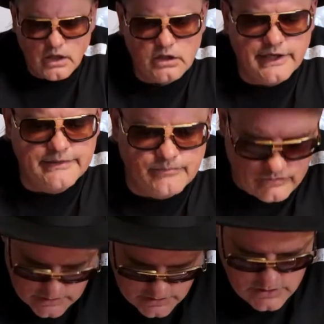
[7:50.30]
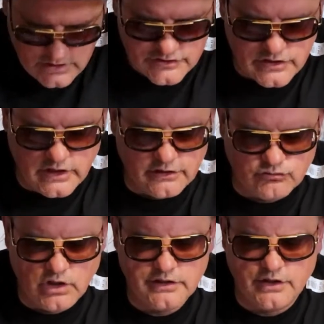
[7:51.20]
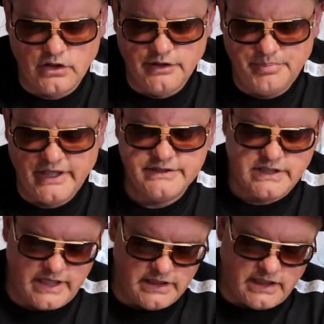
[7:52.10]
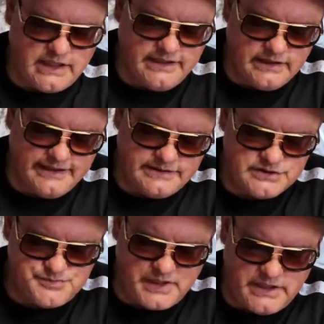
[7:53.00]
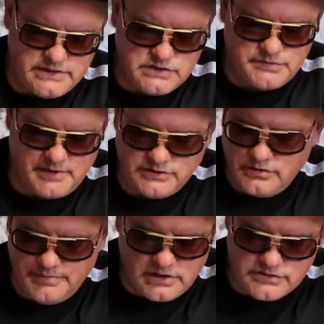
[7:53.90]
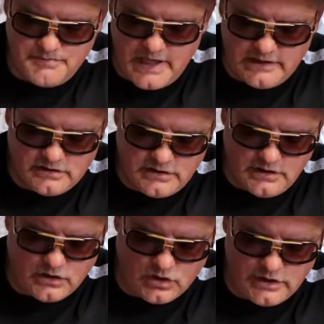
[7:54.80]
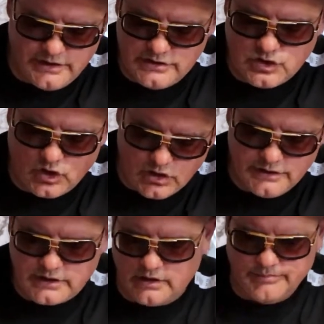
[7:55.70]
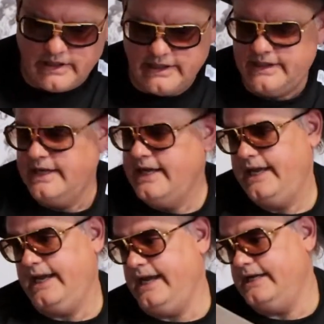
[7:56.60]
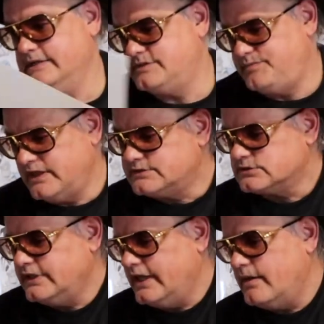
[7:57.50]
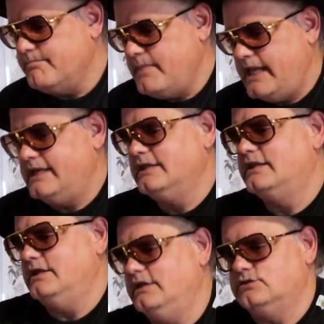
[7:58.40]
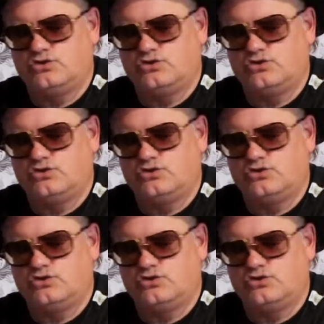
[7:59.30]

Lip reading: All right, this is another Ron Garney page, and I like this page especially because Man-Thing art is hard to come by, and especially a Man-Thing